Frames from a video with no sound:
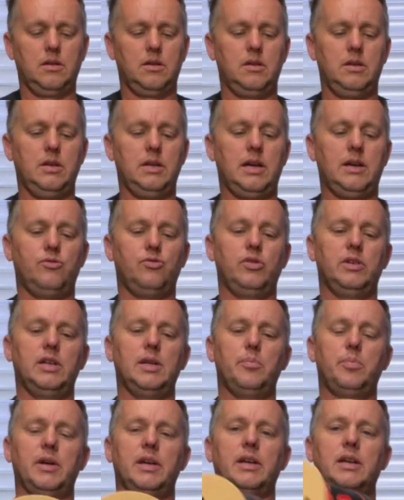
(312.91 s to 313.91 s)
Yeah, really
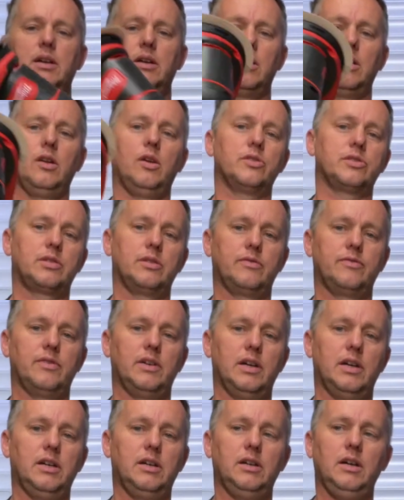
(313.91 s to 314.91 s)
big. Lots of,
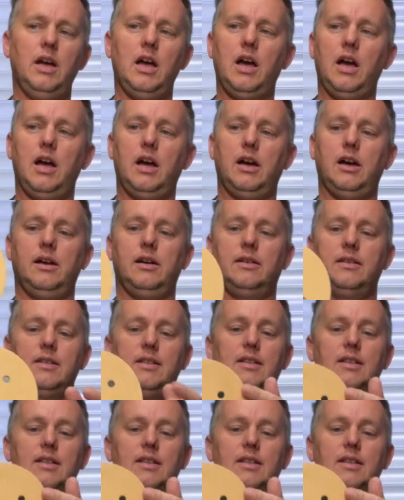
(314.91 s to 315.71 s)
if I